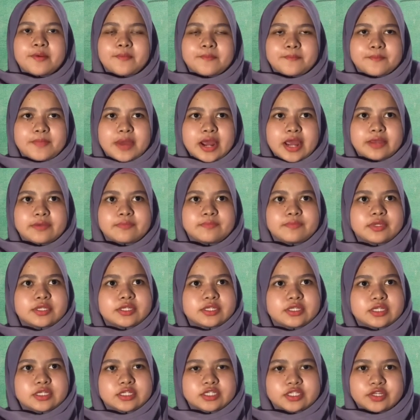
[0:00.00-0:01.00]
by
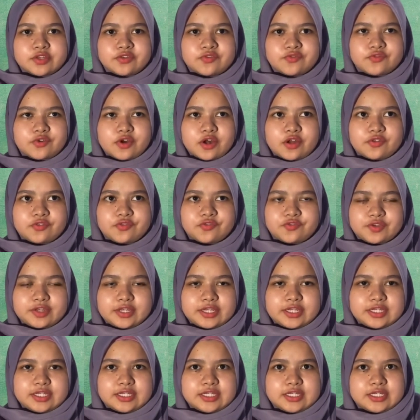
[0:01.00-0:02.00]
business involved
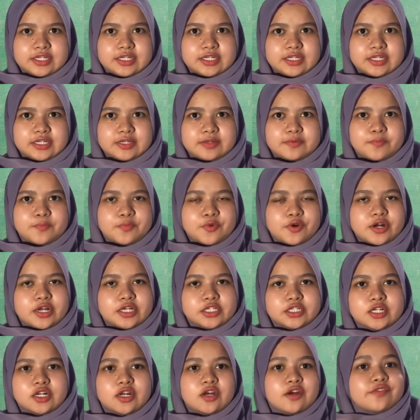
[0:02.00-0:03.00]
in the
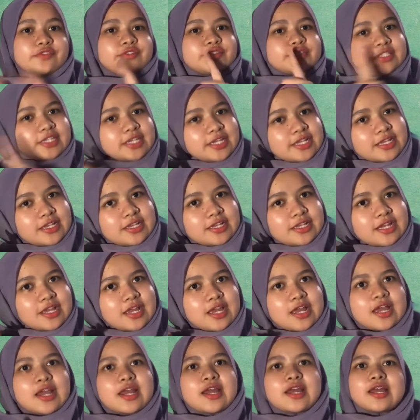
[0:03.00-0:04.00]
production of steel,
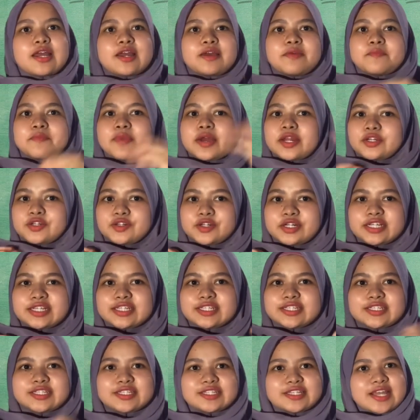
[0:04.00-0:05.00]
batteries,
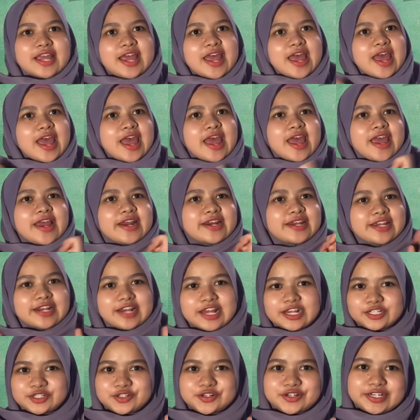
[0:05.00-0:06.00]
and
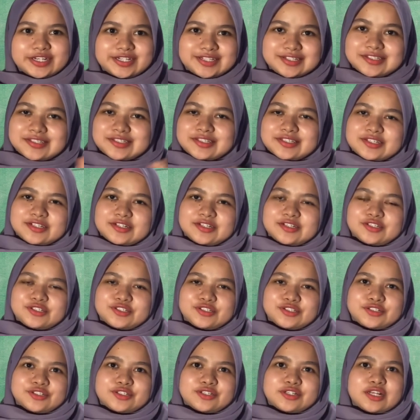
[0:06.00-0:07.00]
electronics.
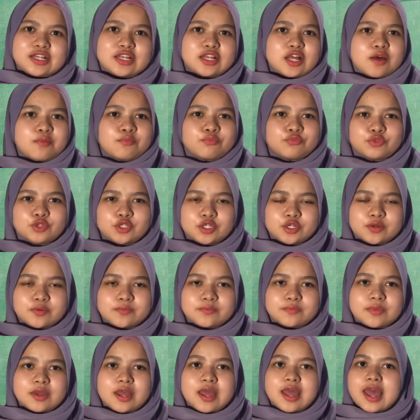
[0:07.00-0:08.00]
So the
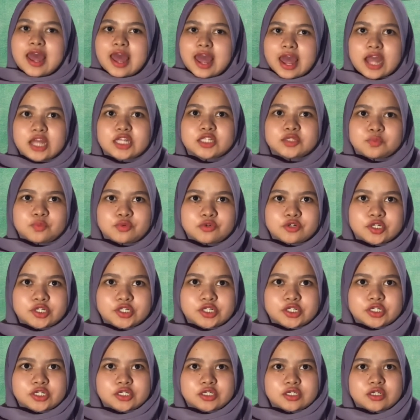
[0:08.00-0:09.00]
long-term
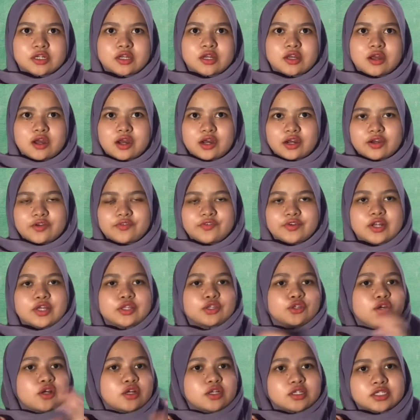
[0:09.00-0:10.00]
exposure of the
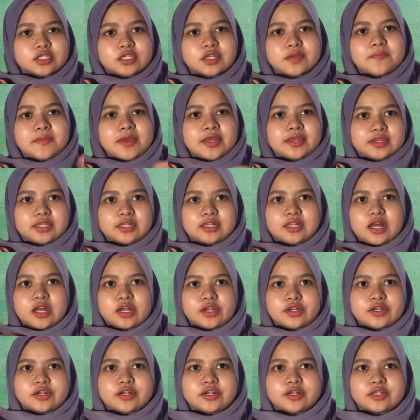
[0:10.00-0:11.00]
toxic metal
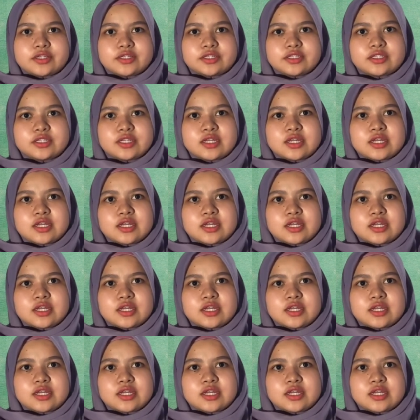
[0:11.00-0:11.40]
ions